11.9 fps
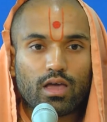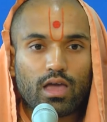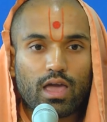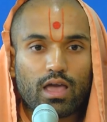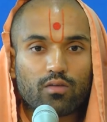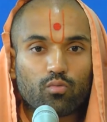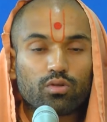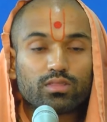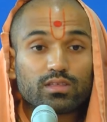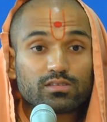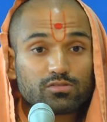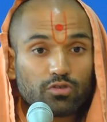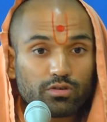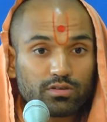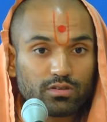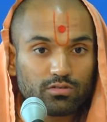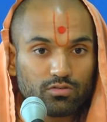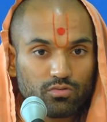and what they started to
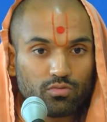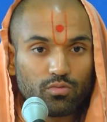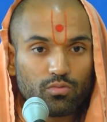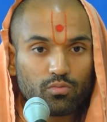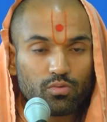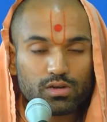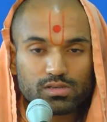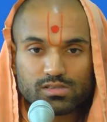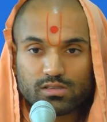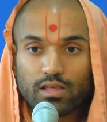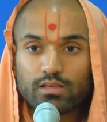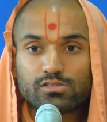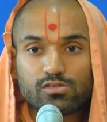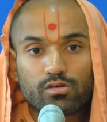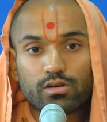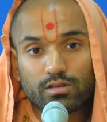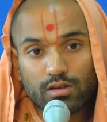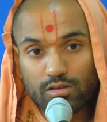do was they
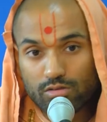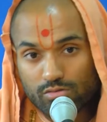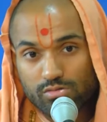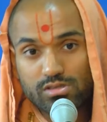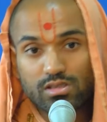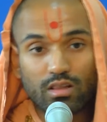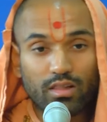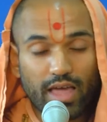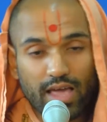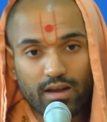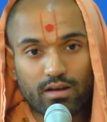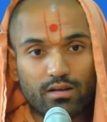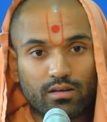started to use the land